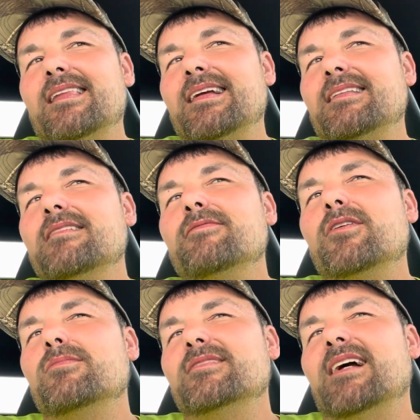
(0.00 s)
I think the
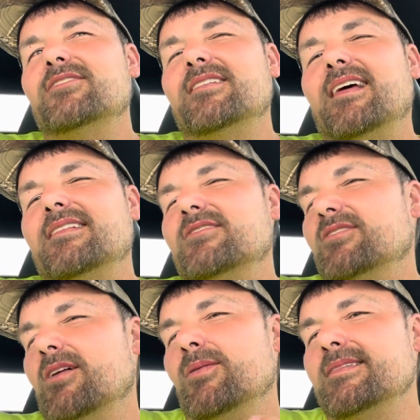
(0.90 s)
convertible is actually like the
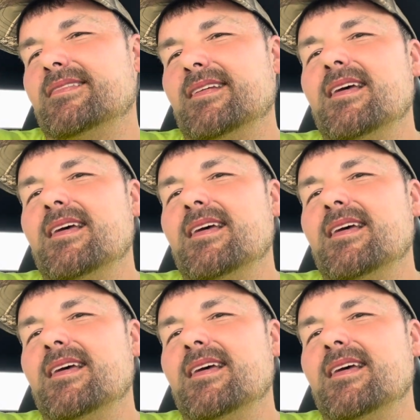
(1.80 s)
slowest.